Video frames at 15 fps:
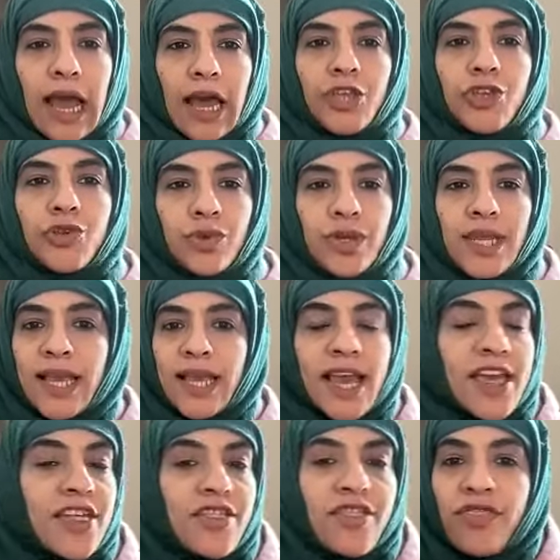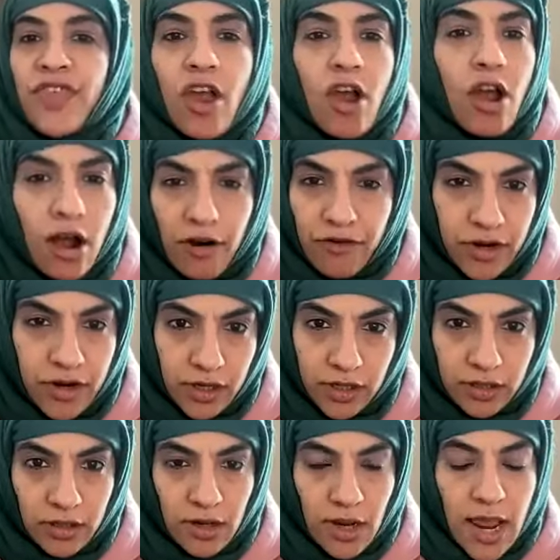are unique. They
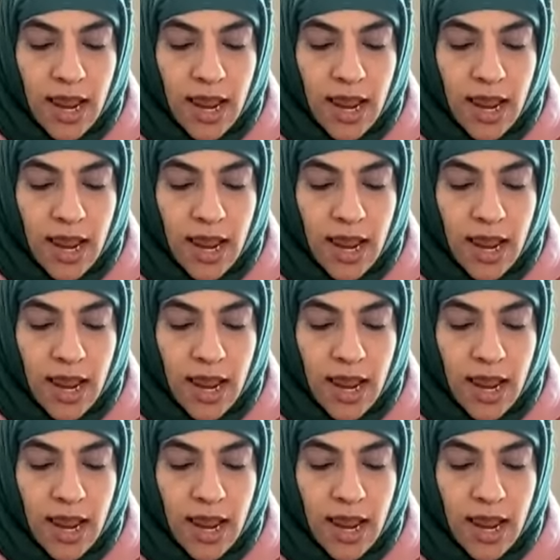aren't.